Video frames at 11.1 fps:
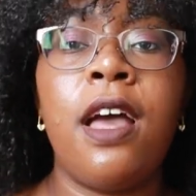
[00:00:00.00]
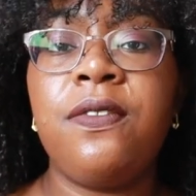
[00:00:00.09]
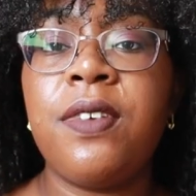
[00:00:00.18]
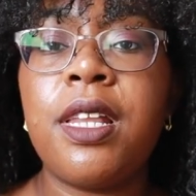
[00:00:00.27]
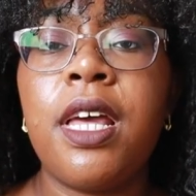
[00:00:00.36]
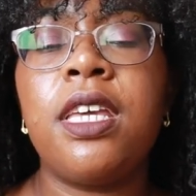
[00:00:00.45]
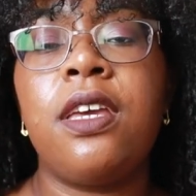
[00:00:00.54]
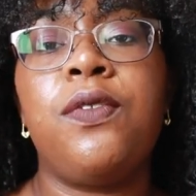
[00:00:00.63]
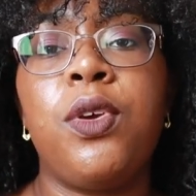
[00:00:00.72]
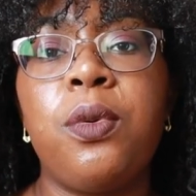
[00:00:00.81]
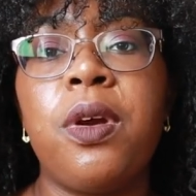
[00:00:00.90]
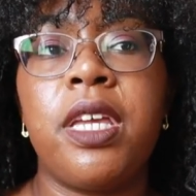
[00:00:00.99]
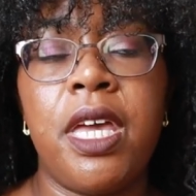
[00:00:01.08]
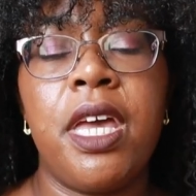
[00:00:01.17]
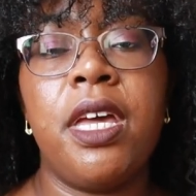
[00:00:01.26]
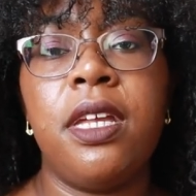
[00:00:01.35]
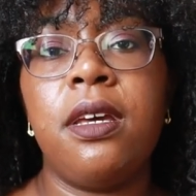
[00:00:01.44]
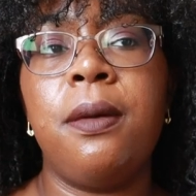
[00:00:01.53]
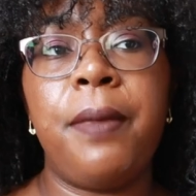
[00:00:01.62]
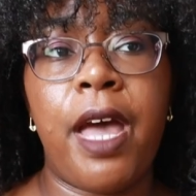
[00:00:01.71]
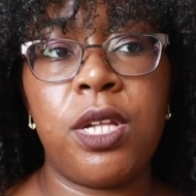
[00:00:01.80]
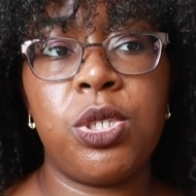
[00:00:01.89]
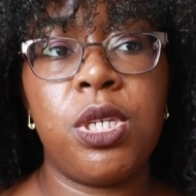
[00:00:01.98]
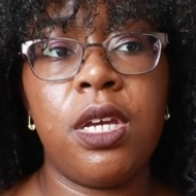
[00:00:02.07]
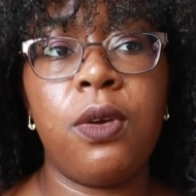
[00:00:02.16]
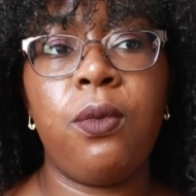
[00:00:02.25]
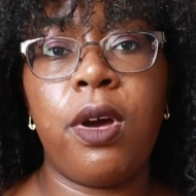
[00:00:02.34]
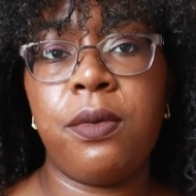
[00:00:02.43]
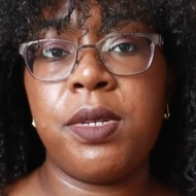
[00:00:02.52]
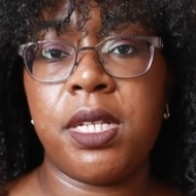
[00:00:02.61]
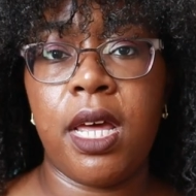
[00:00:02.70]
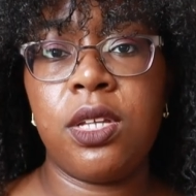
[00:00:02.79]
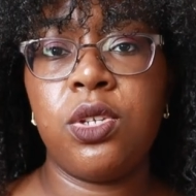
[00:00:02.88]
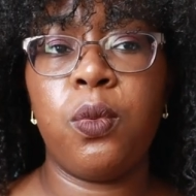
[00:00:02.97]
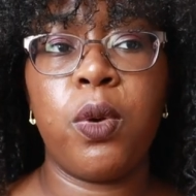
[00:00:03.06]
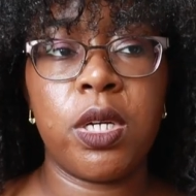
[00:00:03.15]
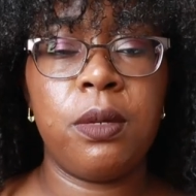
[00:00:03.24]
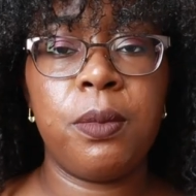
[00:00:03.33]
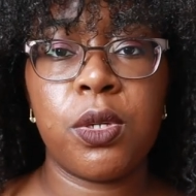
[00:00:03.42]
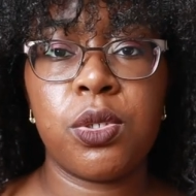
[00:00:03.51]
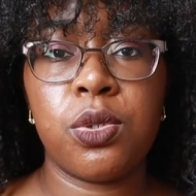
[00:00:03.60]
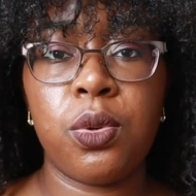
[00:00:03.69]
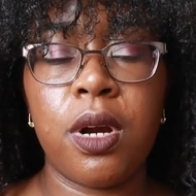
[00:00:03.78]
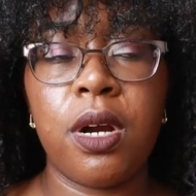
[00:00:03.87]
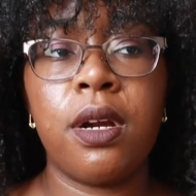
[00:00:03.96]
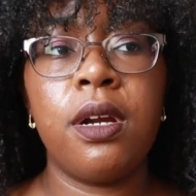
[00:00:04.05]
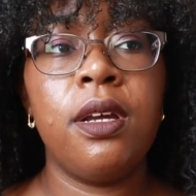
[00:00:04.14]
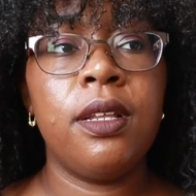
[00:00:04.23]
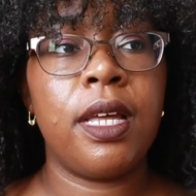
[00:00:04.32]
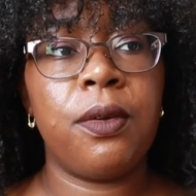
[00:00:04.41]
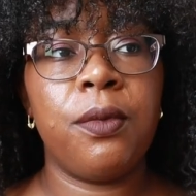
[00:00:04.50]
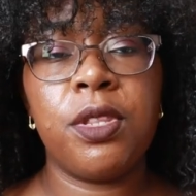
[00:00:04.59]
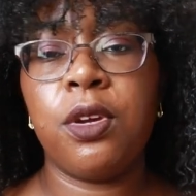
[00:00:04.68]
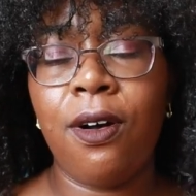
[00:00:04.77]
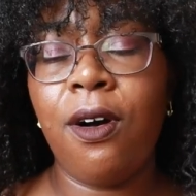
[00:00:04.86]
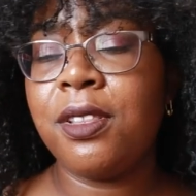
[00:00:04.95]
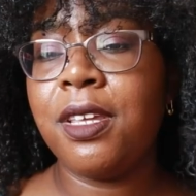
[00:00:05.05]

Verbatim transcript: I feel like if you were a kid imagining what it was like to work in a bookstore, like with all